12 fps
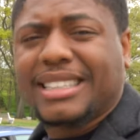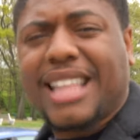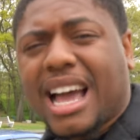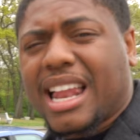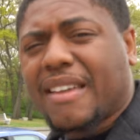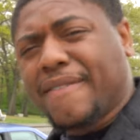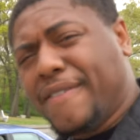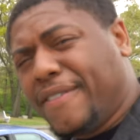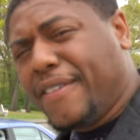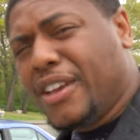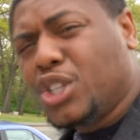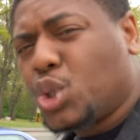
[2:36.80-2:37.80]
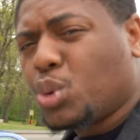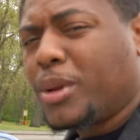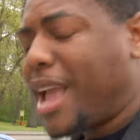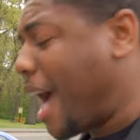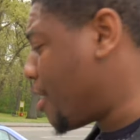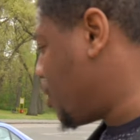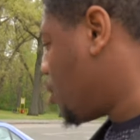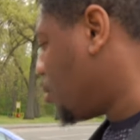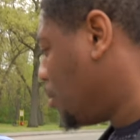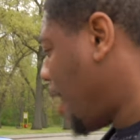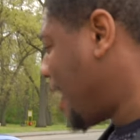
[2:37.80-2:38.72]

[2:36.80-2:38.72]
stock like visually. I don't know.